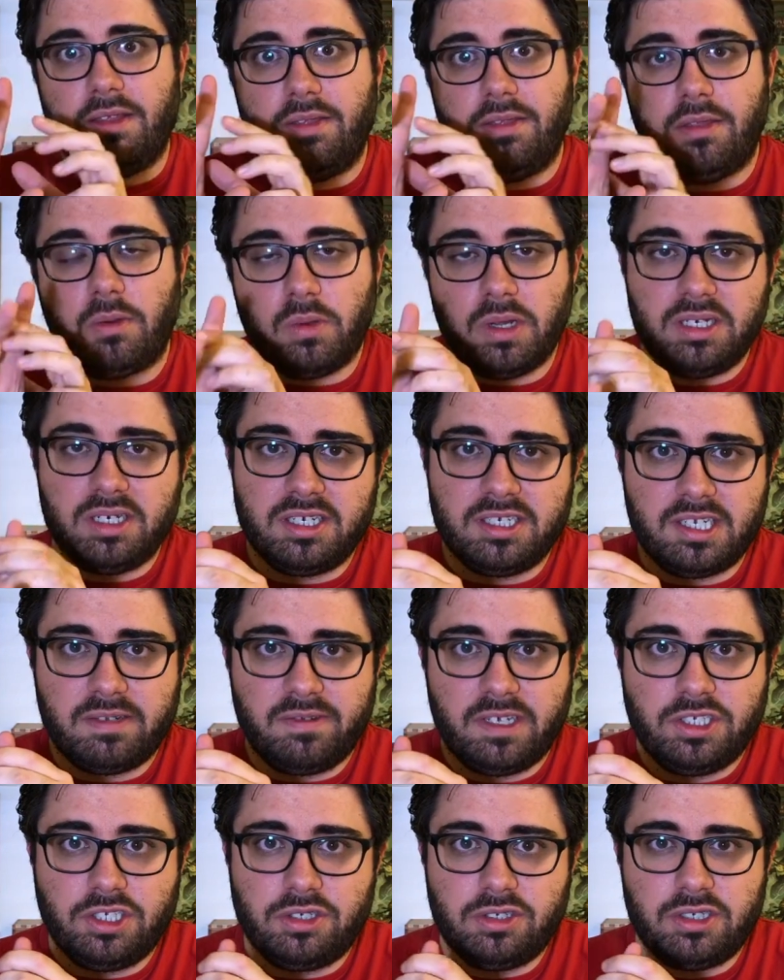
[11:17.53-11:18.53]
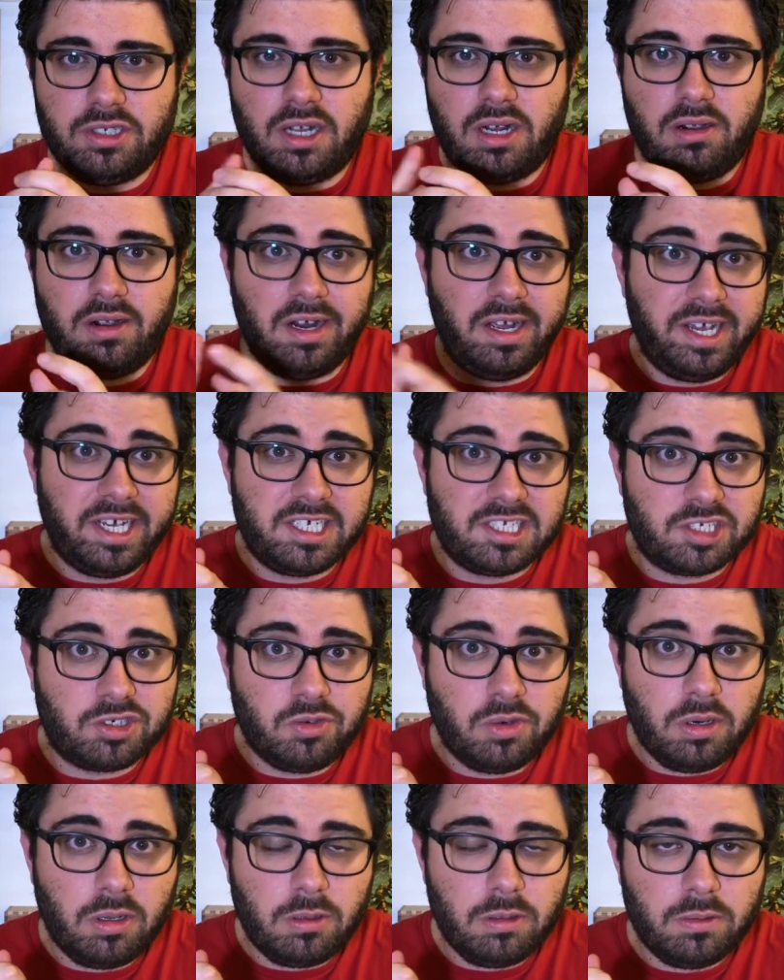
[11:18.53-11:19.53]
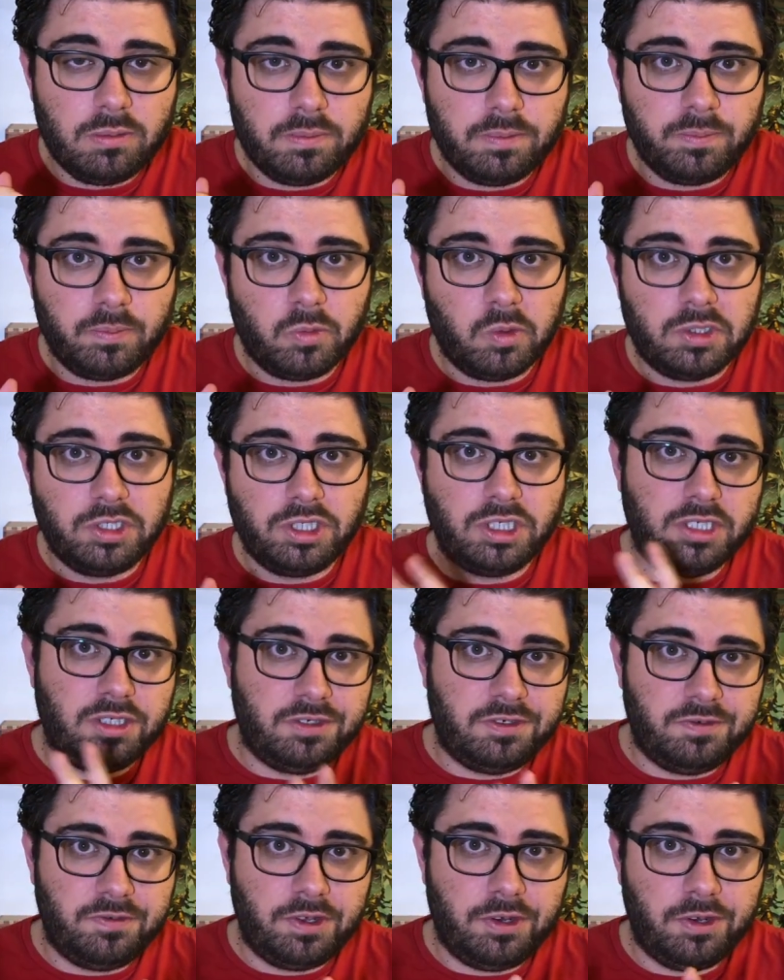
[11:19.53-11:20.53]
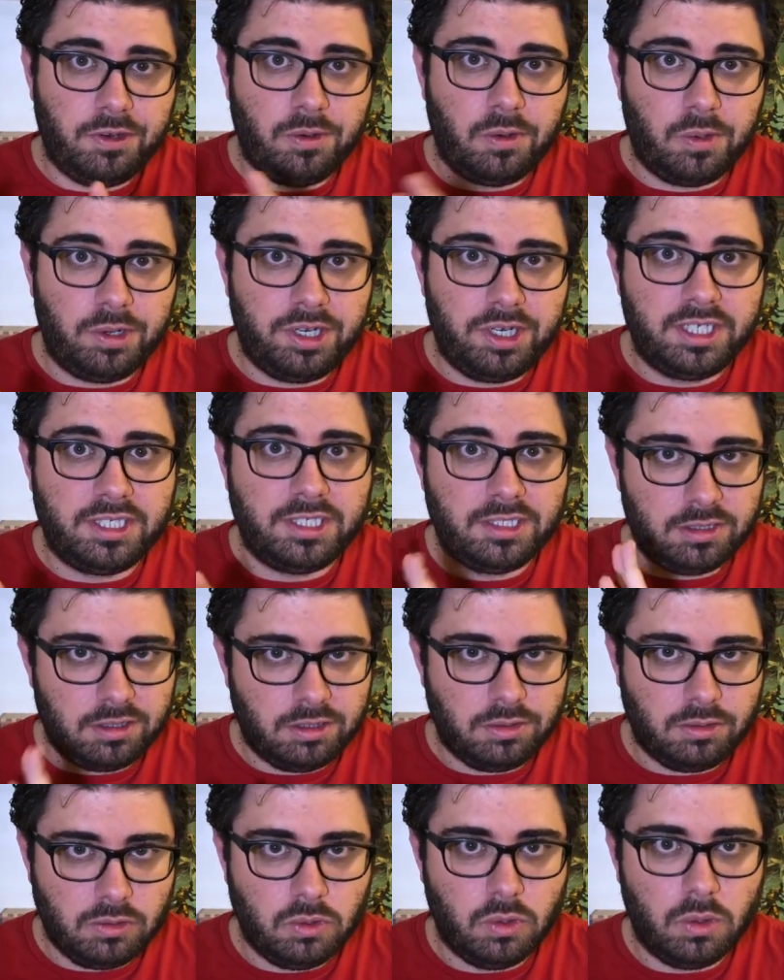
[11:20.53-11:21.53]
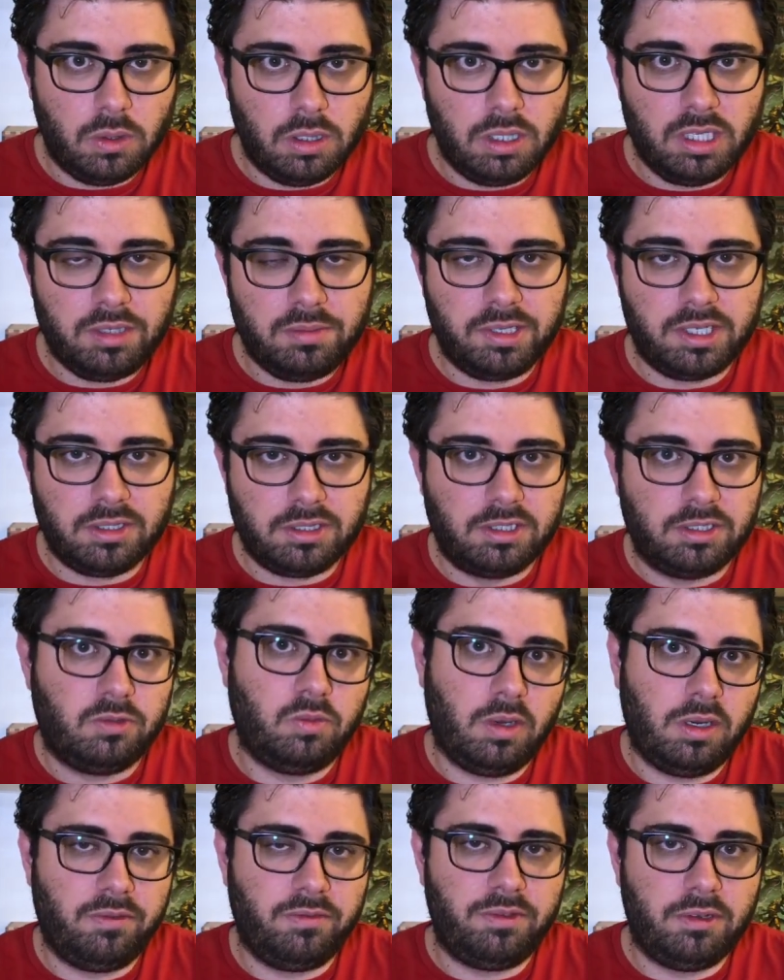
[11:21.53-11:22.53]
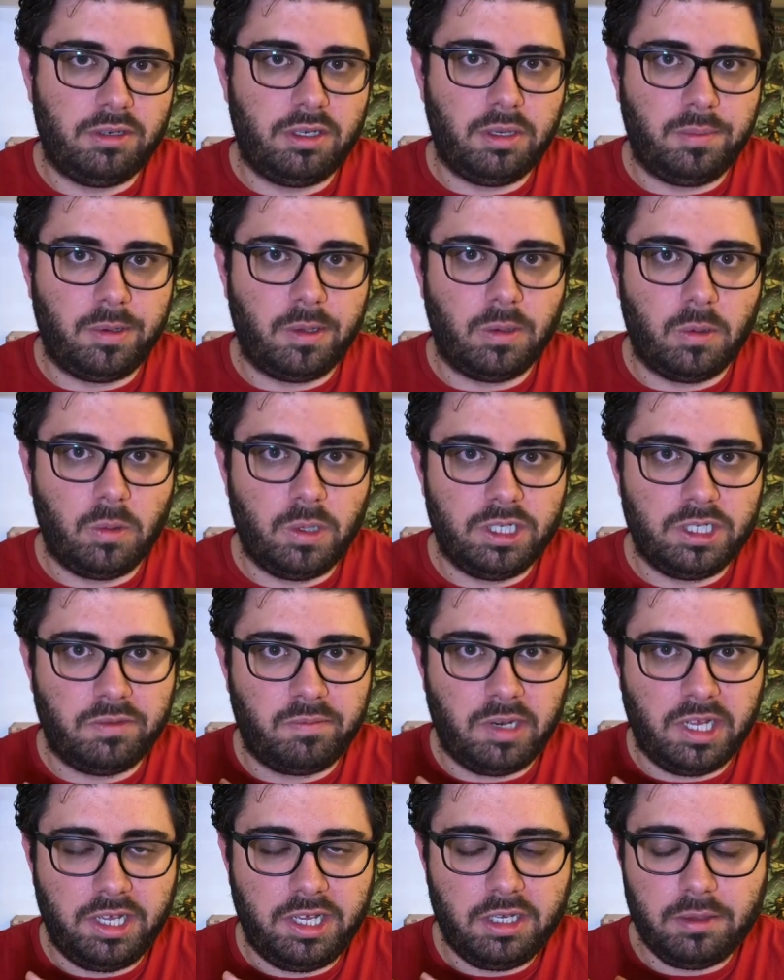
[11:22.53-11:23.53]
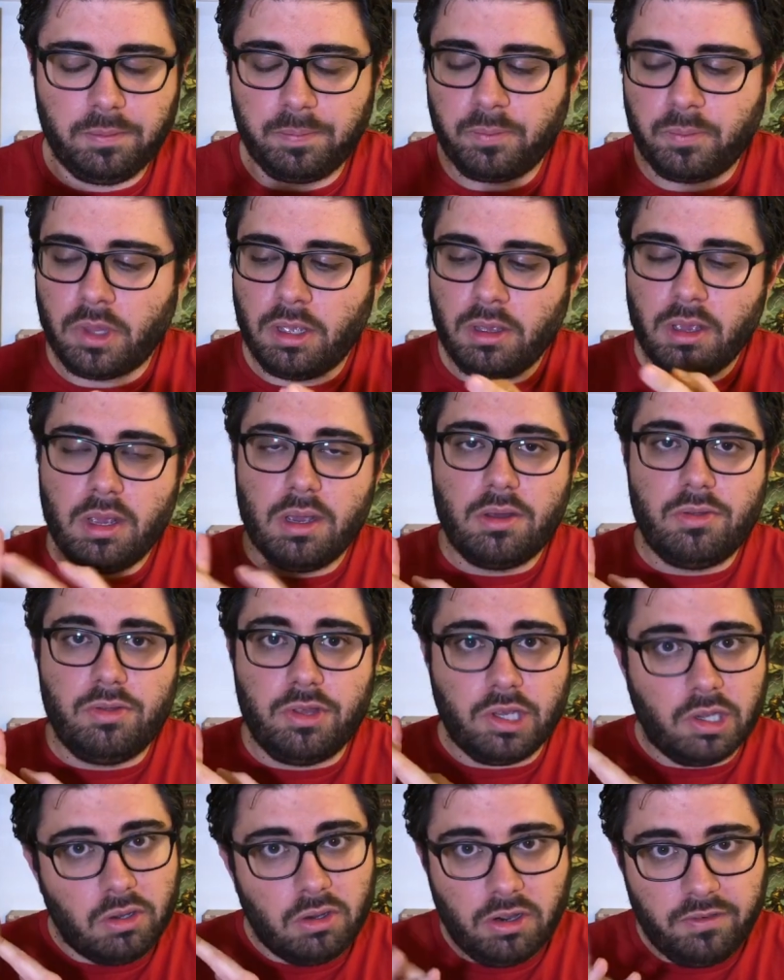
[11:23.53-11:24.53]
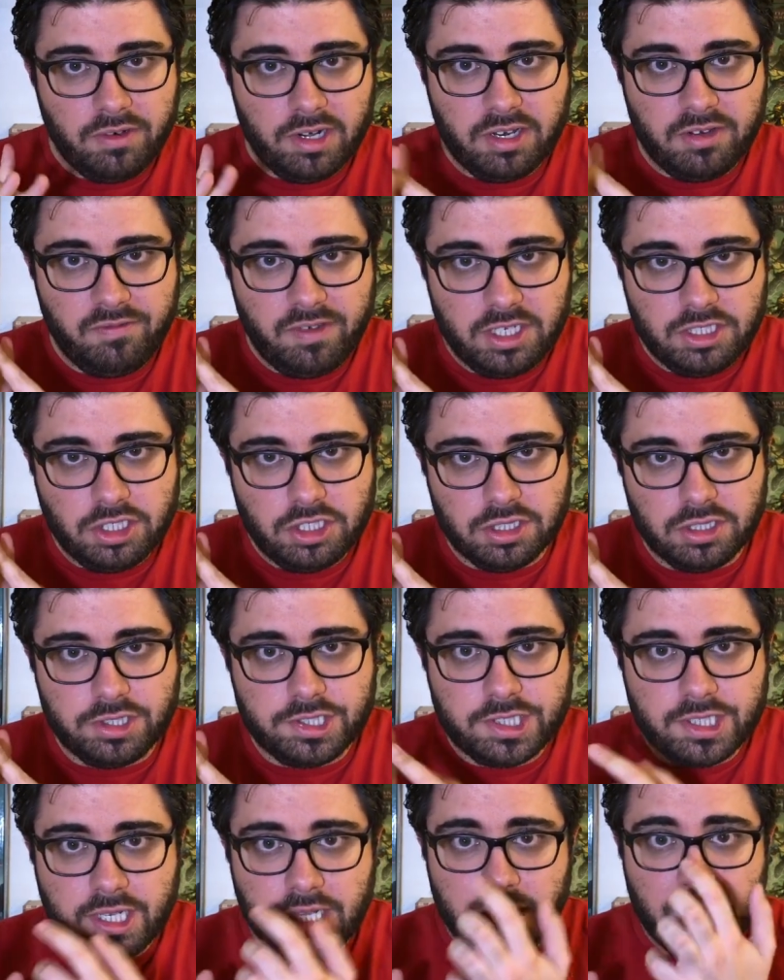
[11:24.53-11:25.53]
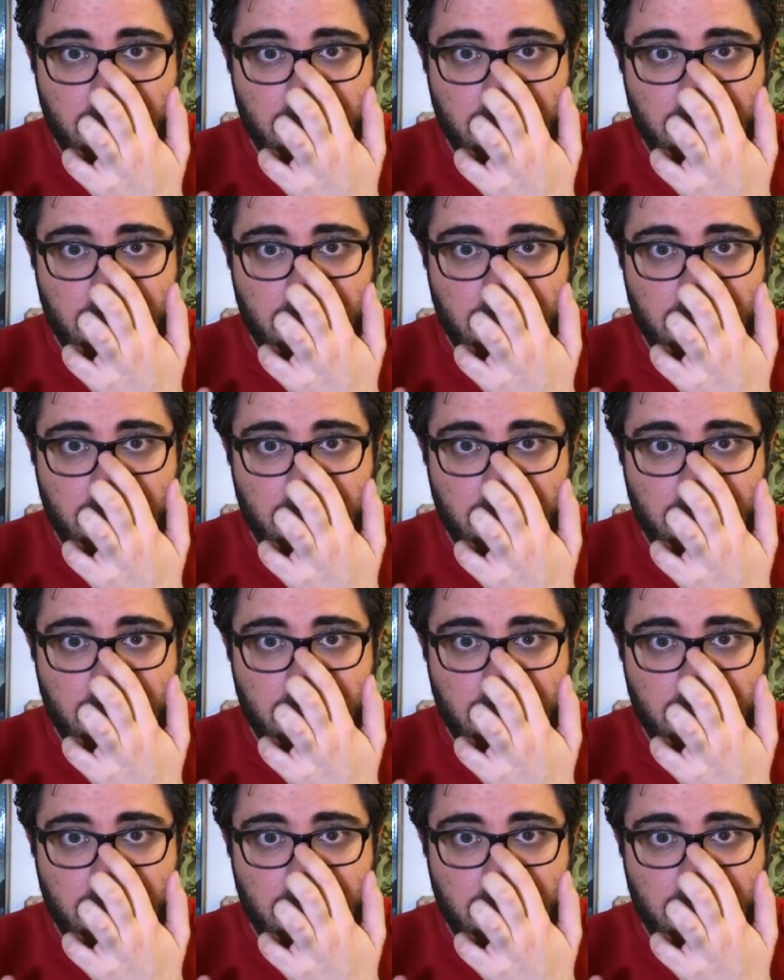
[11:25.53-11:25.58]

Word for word: The wilderness adventures are a hex crawl, which if you really don't know what it is, Google it because it's one of the typical ways of playing. The urban adventures